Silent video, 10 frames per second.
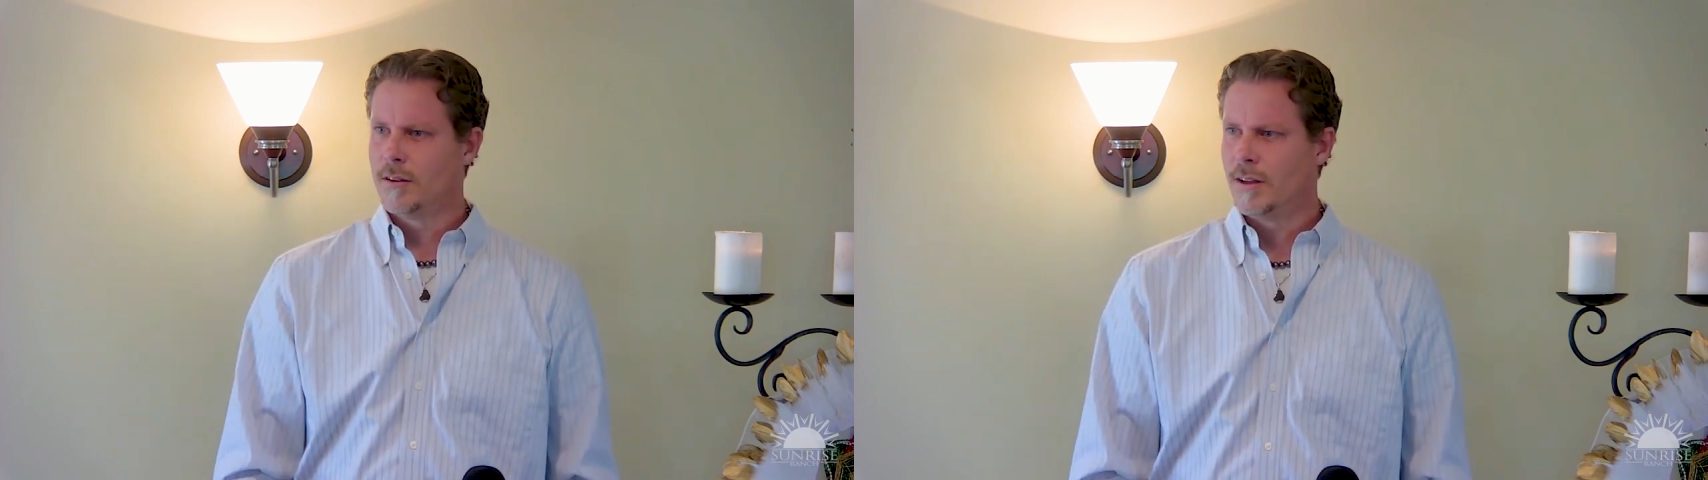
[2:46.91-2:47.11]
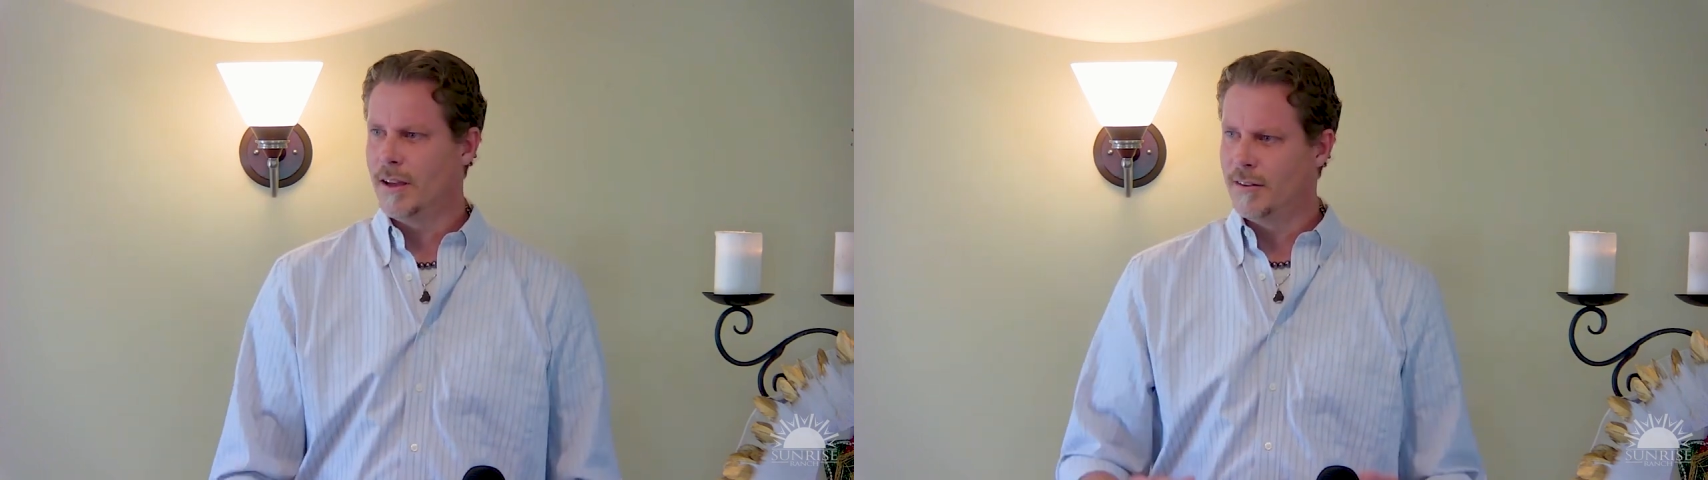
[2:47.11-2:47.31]

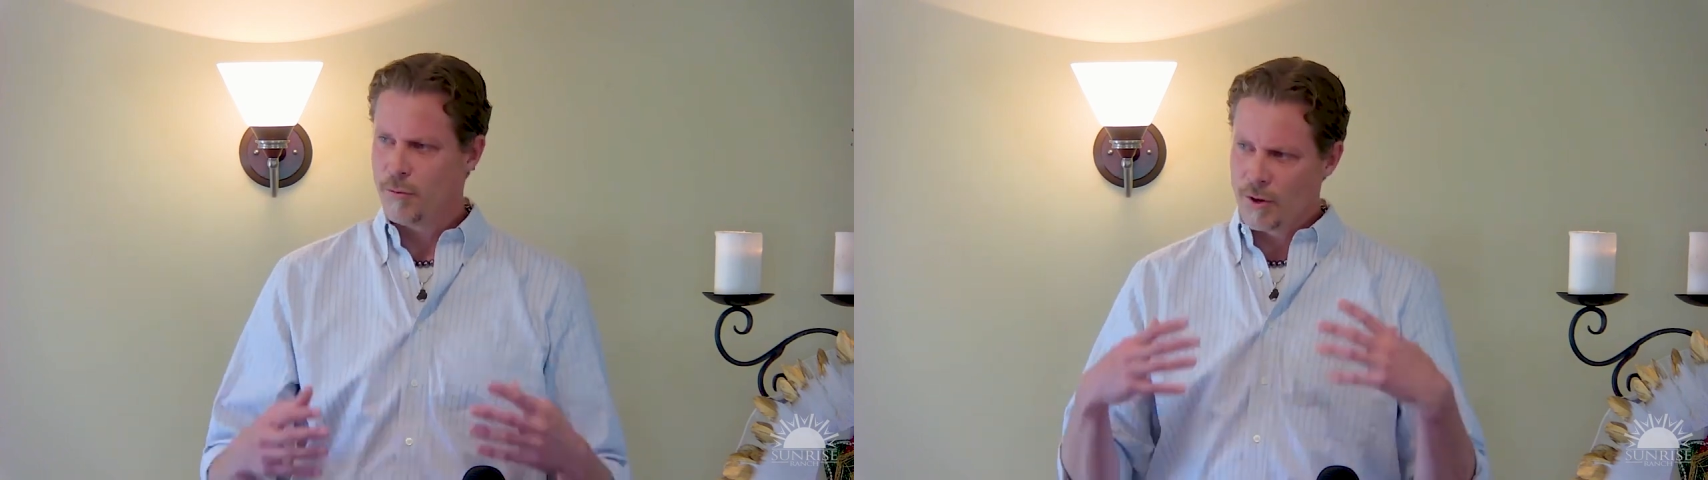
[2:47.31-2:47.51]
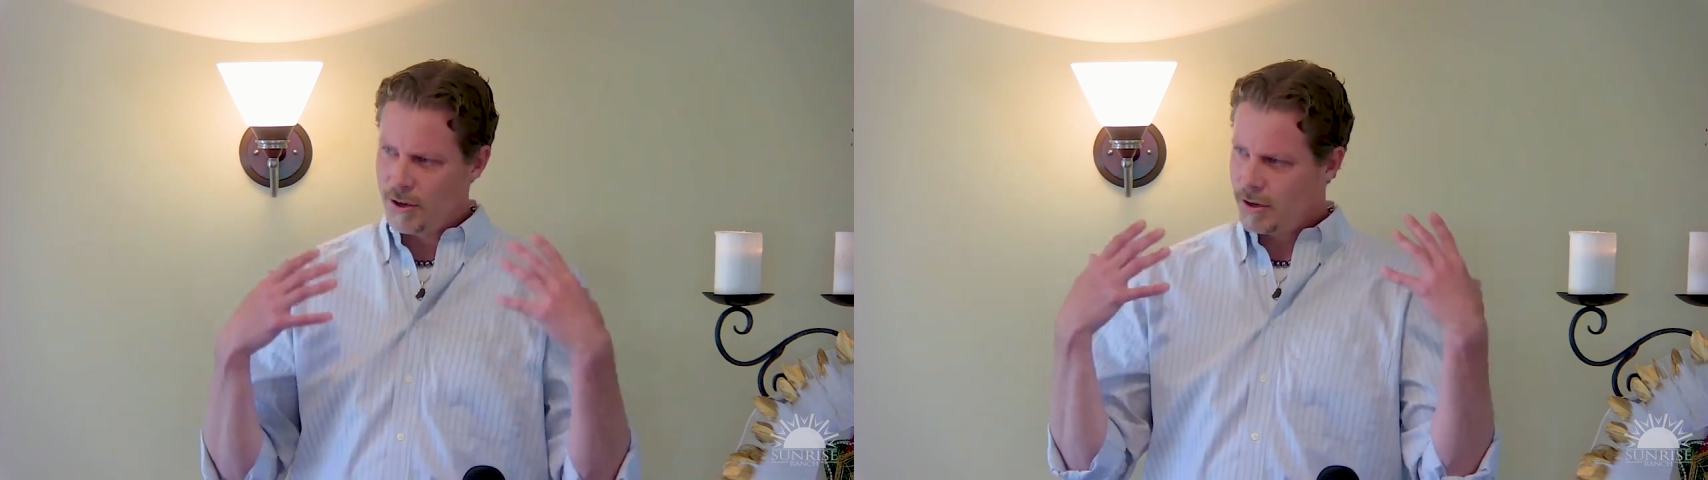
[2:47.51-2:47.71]
And if
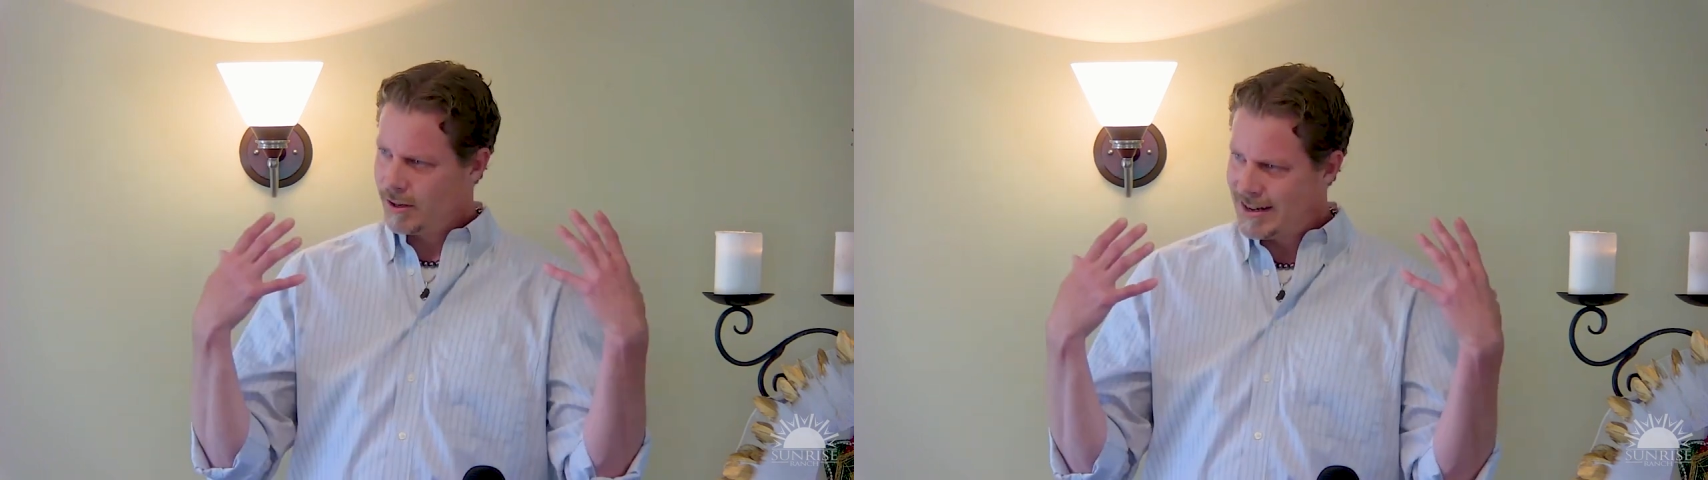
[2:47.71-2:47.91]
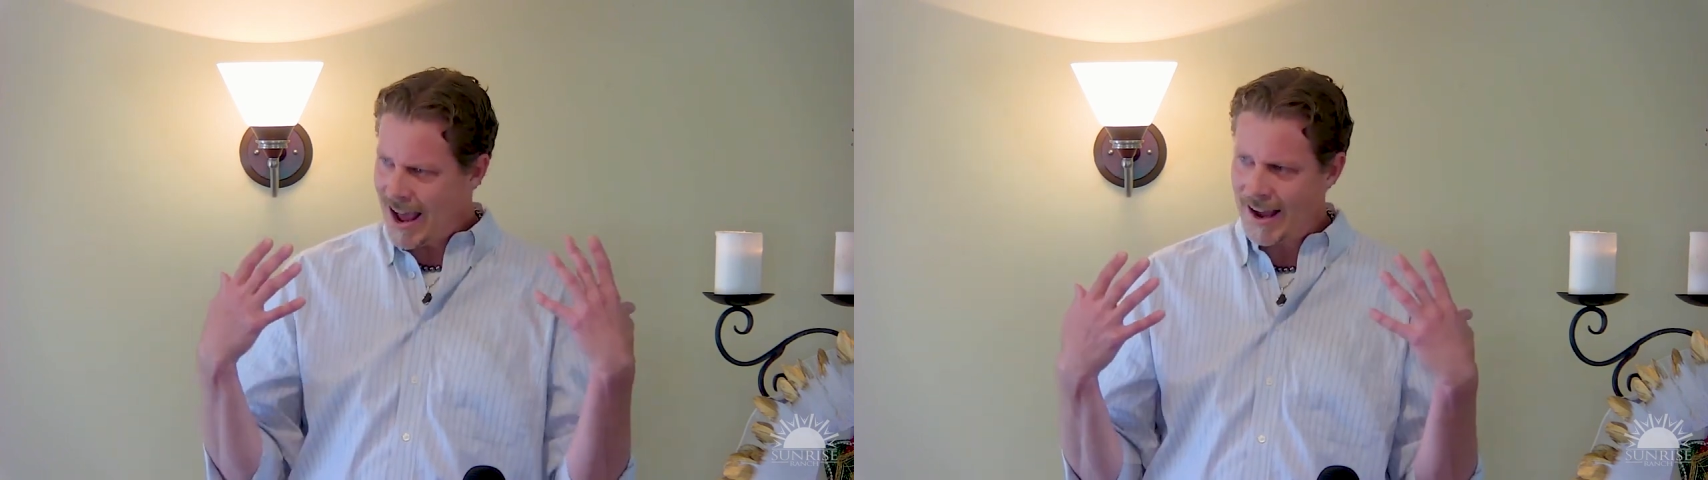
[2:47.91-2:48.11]
we're
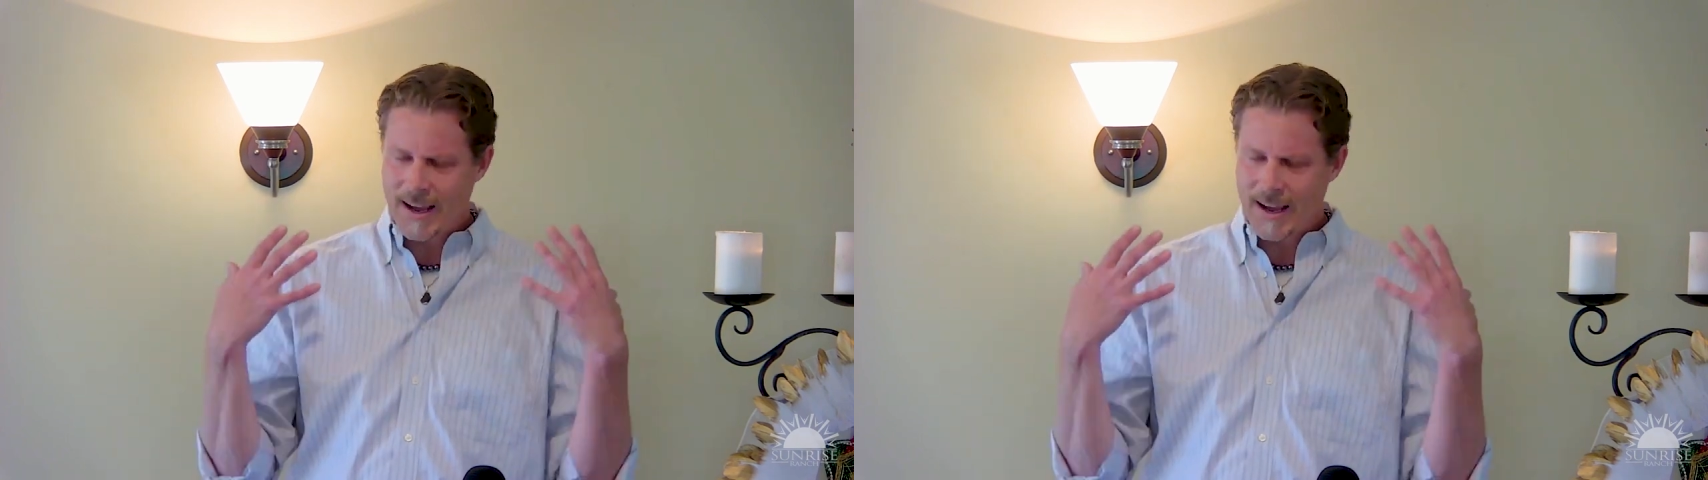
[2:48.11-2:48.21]
not